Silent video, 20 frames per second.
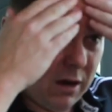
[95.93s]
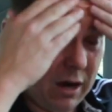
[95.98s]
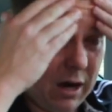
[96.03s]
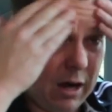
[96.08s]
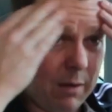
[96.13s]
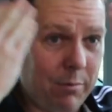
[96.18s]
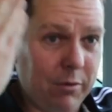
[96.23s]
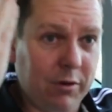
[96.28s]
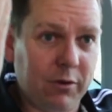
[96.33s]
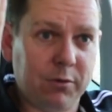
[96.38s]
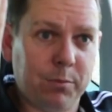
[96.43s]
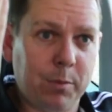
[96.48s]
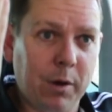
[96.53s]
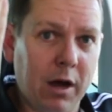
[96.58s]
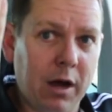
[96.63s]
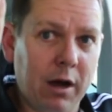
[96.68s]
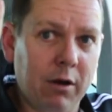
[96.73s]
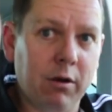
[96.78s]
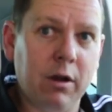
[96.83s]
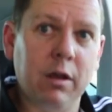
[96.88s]
I'm
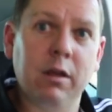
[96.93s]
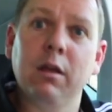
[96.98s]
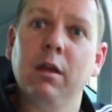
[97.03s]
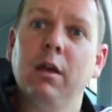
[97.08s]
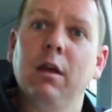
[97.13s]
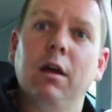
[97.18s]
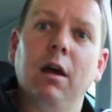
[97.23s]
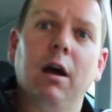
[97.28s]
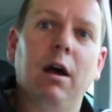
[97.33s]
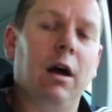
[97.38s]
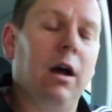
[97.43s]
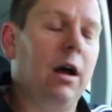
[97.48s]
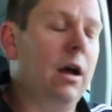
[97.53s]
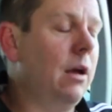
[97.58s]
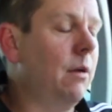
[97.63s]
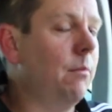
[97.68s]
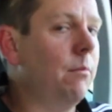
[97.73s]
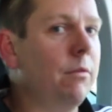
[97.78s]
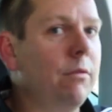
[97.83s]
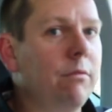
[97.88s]
perspiring.
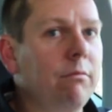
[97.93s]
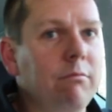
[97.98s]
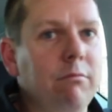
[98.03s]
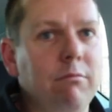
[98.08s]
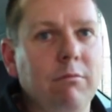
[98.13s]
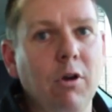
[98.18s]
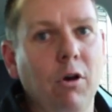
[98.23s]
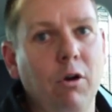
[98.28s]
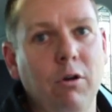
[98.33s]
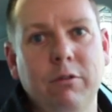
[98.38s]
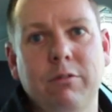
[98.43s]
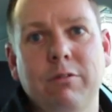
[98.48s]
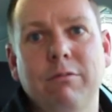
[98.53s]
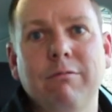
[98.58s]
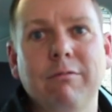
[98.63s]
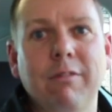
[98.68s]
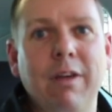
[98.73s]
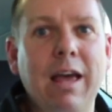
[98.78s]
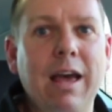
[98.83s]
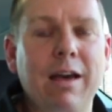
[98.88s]
Um,
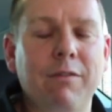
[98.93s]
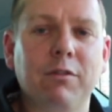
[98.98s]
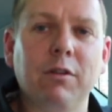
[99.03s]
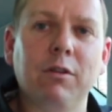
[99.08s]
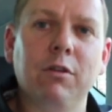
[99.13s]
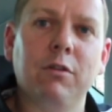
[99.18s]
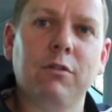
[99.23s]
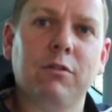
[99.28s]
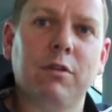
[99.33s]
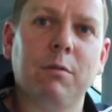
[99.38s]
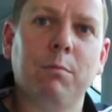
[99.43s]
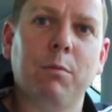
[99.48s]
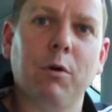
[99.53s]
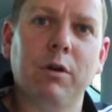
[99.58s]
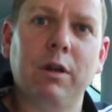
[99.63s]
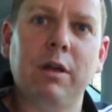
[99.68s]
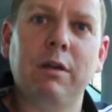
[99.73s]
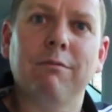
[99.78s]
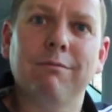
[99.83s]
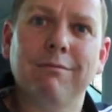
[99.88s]
dogs, they have to lose their
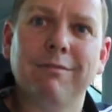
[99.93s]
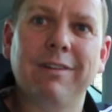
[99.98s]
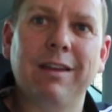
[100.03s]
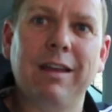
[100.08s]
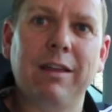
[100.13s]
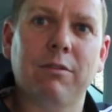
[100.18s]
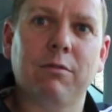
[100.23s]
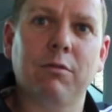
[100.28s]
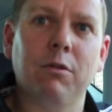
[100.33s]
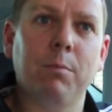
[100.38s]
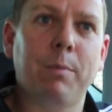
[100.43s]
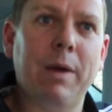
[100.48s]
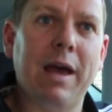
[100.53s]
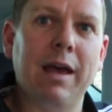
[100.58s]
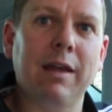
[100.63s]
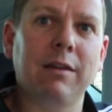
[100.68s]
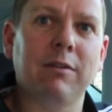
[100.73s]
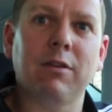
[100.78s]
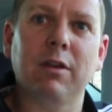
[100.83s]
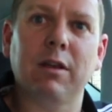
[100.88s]
body heat through
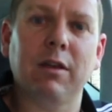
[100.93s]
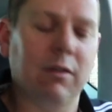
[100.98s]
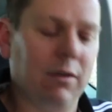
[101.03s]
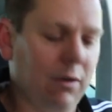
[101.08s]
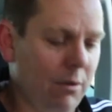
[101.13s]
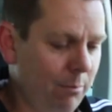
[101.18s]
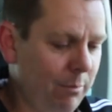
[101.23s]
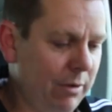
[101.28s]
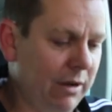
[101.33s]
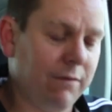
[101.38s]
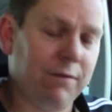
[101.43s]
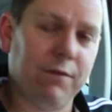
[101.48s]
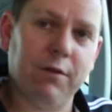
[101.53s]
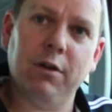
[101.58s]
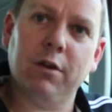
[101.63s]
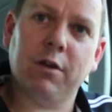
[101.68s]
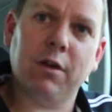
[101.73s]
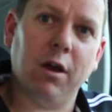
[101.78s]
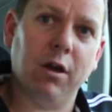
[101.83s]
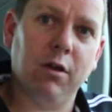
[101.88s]
panting, and they've got big
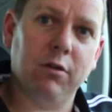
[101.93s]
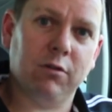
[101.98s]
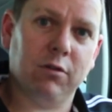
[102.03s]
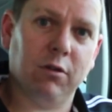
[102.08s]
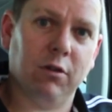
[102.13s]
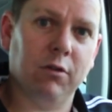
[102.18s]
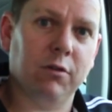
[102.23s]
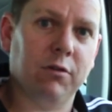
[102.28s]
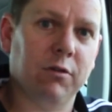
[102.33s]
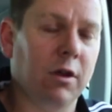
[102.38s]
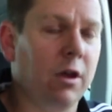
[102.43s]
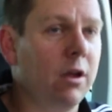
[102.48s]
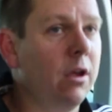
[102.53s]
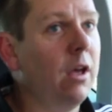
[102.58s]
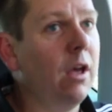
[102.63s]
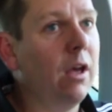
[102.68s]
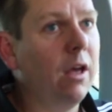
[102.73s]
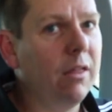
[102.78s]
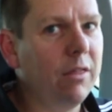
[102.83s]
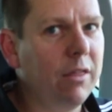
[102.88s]
fur coats on, so
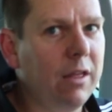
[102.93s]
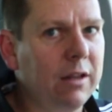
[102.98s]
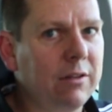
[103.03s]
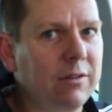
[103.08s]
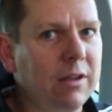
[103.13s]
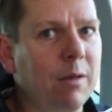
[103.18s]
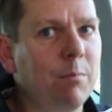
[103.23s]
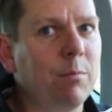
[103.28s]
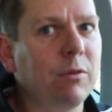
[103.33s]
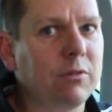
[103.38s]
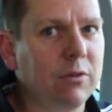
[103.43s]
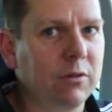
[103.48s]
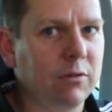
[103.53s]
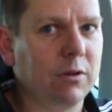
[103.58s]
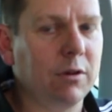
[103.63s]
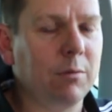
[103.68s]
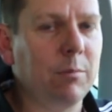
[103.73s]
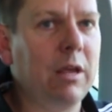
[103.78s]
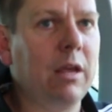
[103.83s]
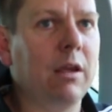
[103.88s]
their temperature is
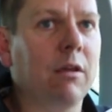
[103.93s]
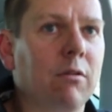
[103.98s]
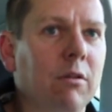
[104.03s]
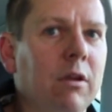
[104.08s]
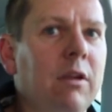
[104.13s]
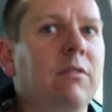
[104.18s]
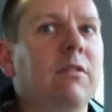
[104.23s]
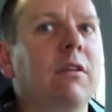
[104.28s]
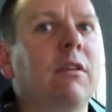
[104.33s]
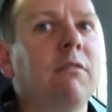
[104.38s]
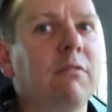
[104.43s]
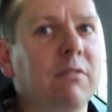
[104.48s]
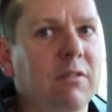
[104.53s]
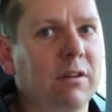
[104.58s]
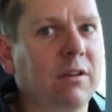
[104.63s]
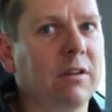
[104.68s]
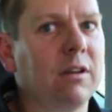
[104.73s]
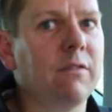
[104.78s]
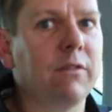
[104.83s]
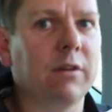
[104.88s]
going to be increasing
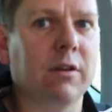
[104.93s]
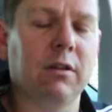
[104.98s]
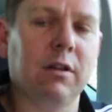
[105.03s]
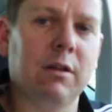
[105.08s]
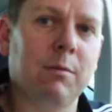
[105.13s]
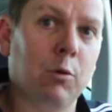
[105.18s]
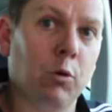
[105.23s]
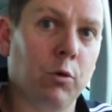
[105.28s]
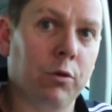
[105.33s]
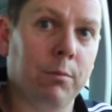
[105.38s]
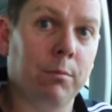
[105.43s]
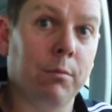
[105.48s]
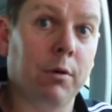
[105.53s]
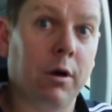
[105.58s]
significantly more than